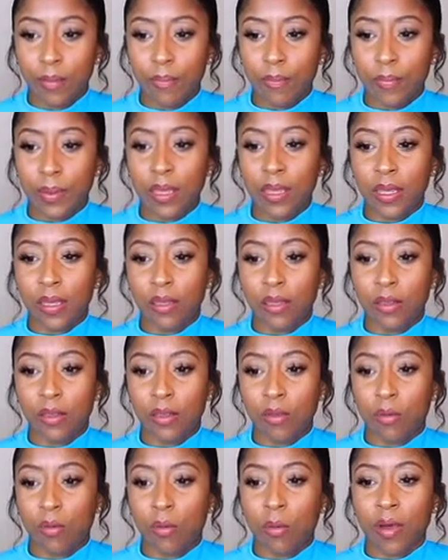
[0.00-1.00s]
being
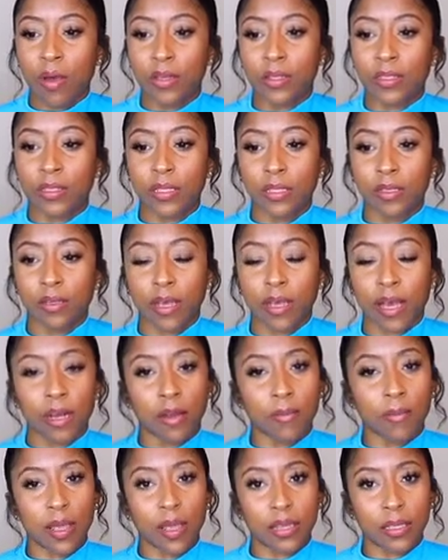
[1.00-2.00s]
the one to
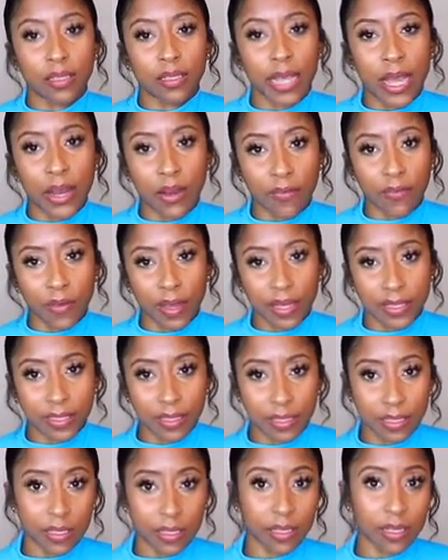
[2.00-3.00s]
kind of make the
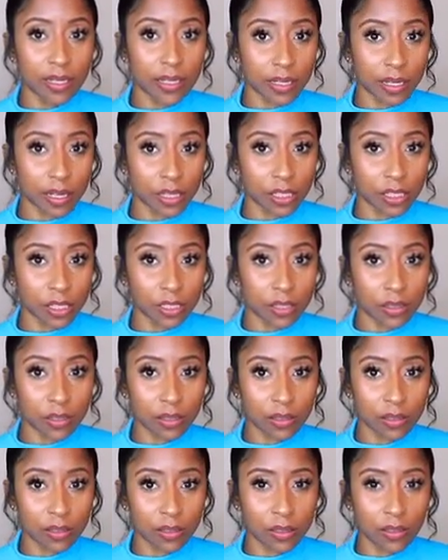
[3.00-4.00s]
sacrifices in the
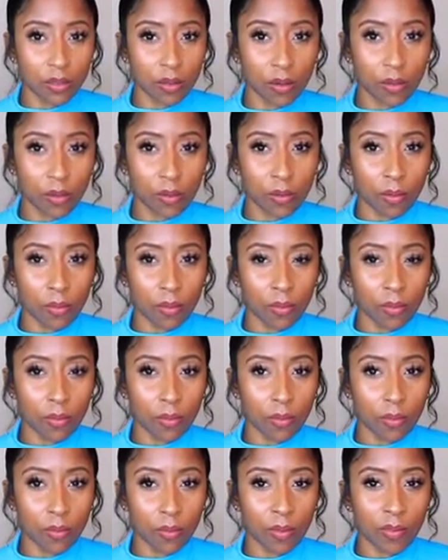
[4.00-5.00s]
connection. So
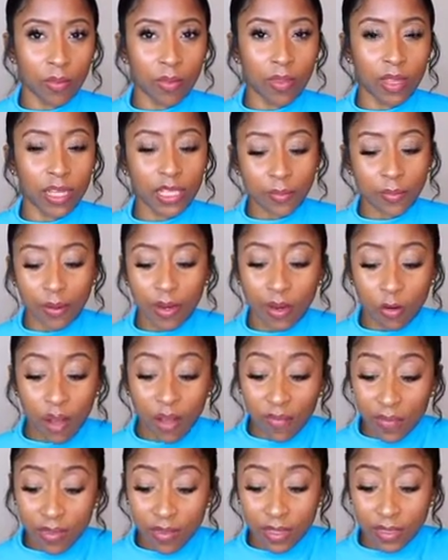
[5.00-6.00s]

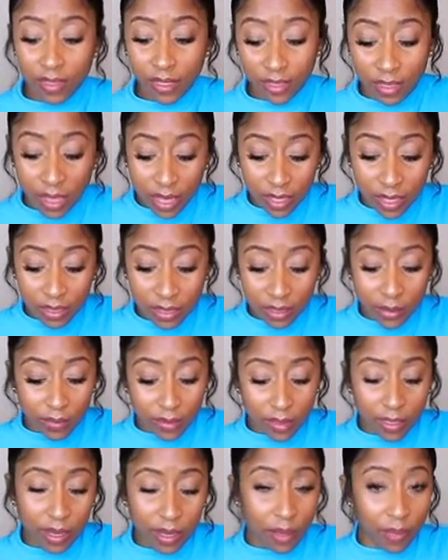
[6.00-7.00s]
whoever this is, they
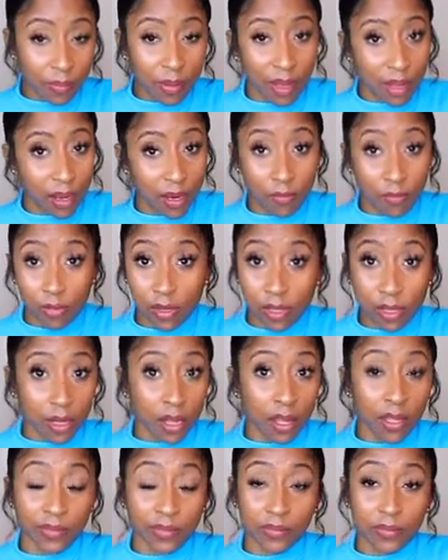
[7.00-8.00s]
associate pain with
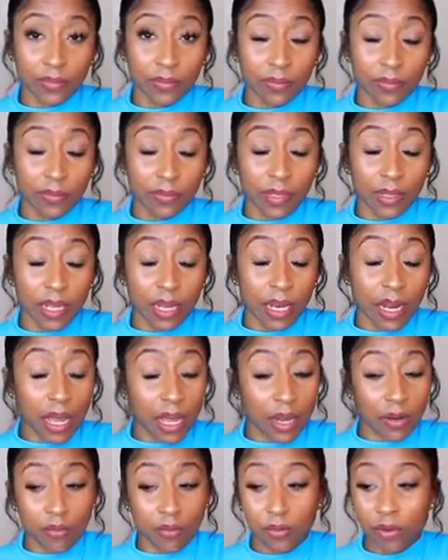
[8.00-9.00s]
love. And
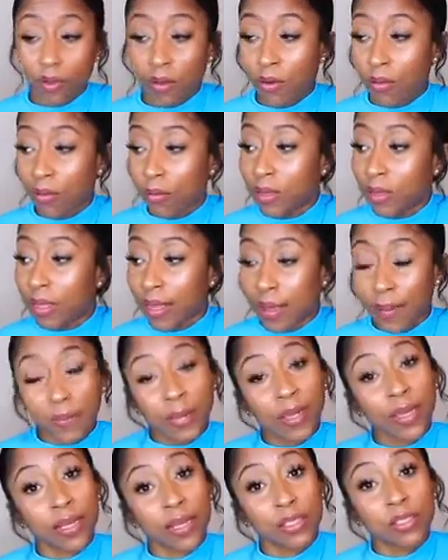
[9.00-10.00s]
I don't know what that
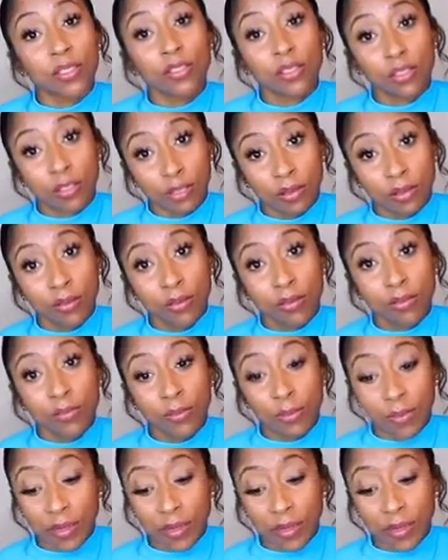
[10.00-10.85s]
means to you,